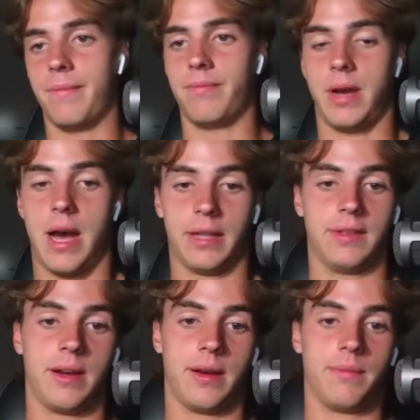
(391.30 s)

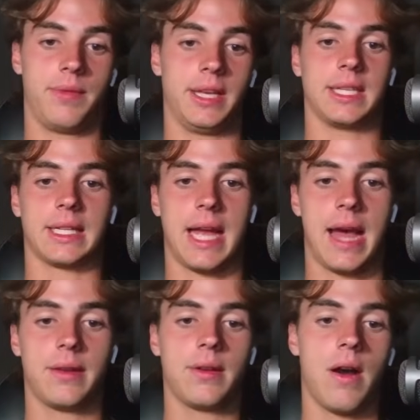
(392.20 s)
Hunter, things like
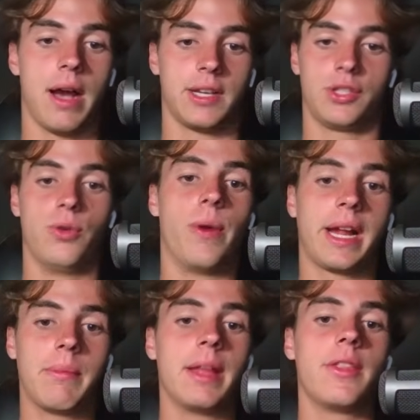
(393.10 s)
that. I still
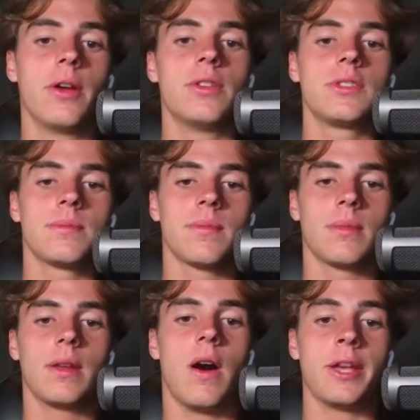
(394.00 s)
recommend those.
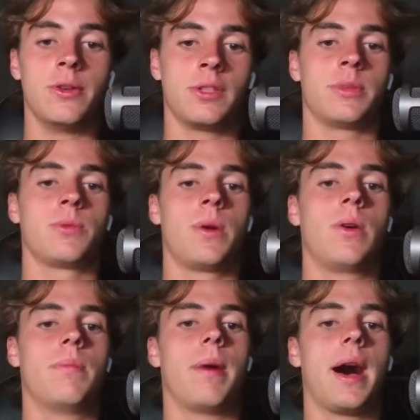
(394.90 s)
I use them as
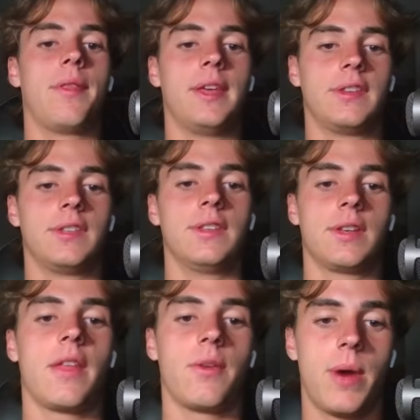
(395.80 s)
well, but this is
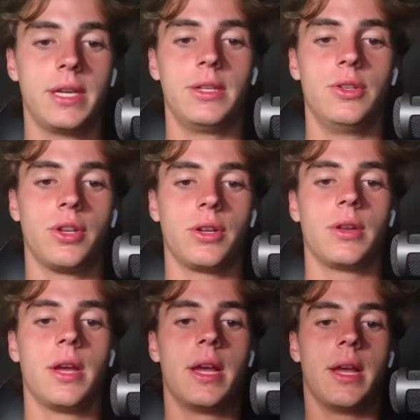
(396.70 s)
another way you
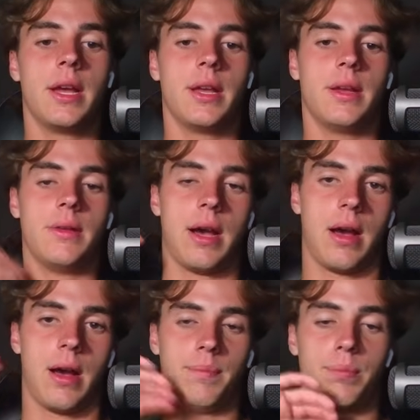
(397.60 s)
can
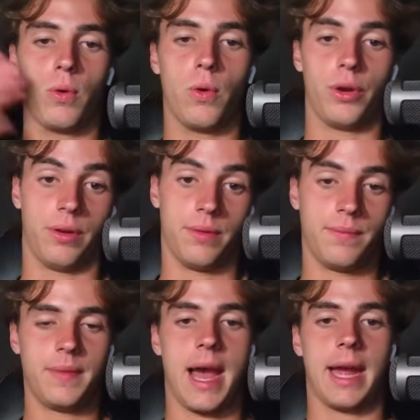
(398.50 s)
broaden
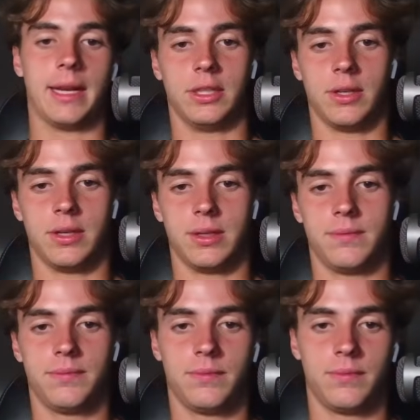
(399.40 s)
and
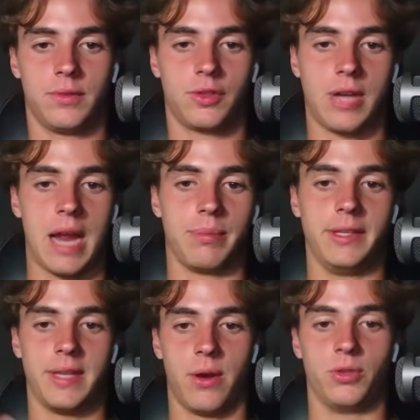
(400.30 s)
scrape
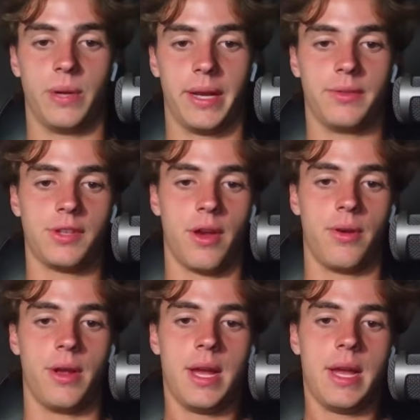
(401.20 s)
leads elsewhere. So,
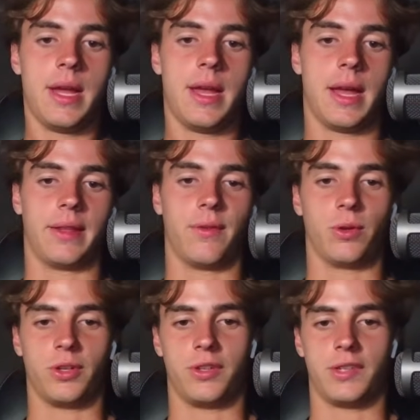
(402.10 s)
and then I've
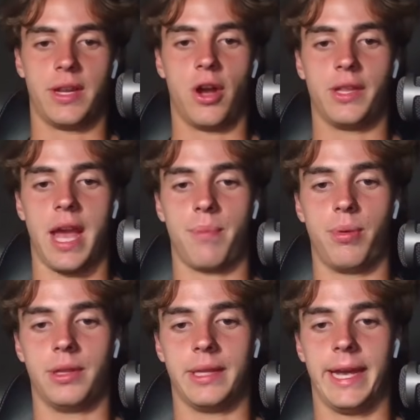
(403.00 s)
also just said only
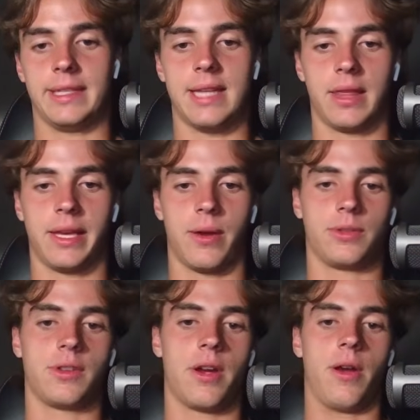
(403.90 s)
output the leads, nothing
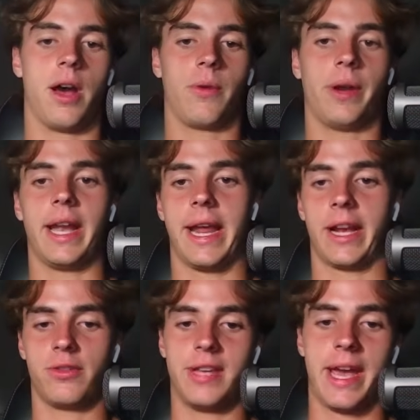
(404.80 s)
else. So I don't want any
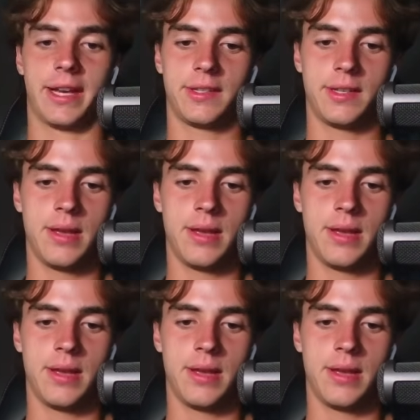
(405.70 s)
extra text.